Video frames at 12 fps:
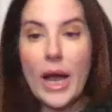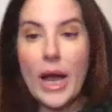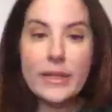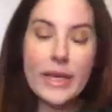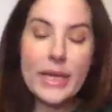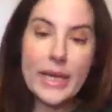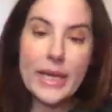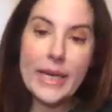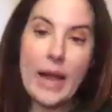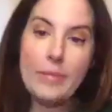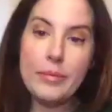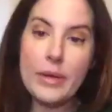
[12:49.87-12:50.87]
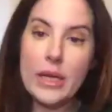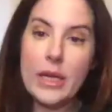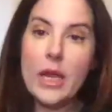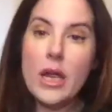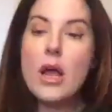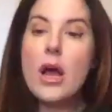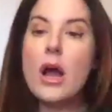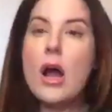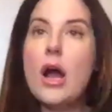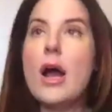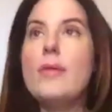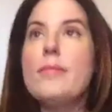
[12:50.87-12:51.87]
So I think kidnapping
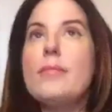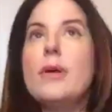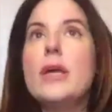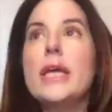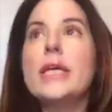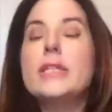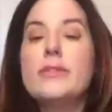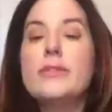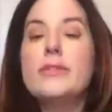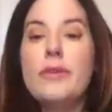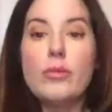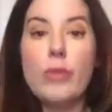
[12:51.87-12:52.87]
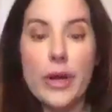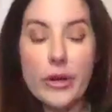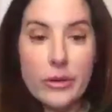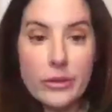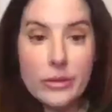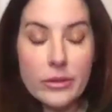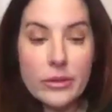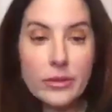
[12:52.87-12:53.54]
is very rare.